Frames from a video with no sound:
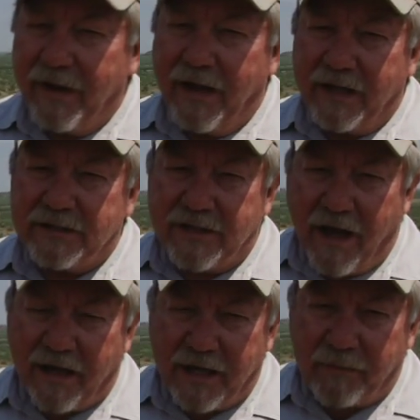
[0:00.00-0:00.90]
a
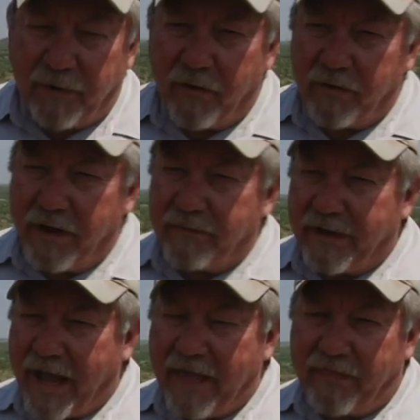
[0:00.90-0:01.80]
stocking program
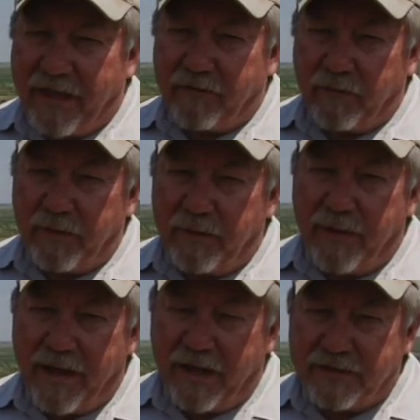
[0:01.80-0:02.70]
that I think would be
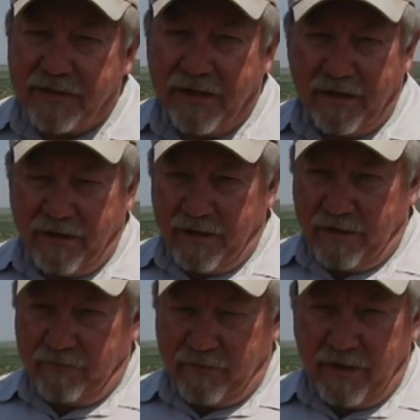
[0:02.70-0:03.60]
best,
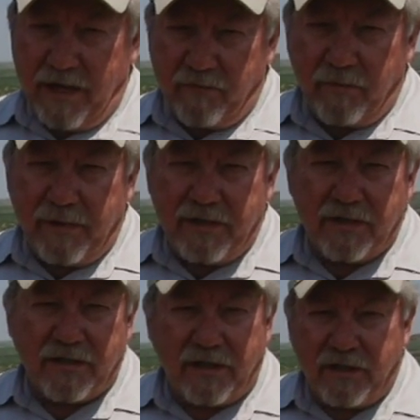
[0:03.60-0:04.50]
it would be
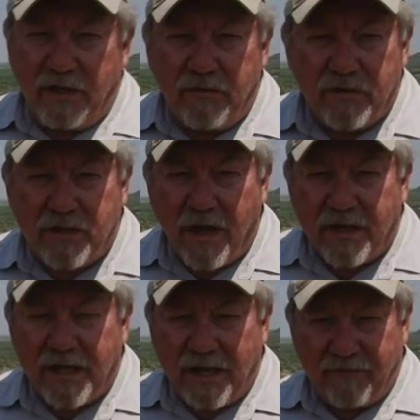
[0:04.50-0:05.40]
just a continuous
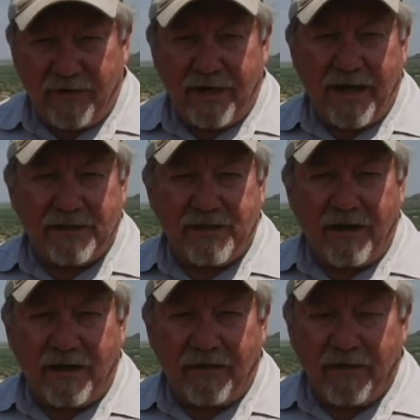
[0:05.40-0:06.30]
stocking at a very light stocking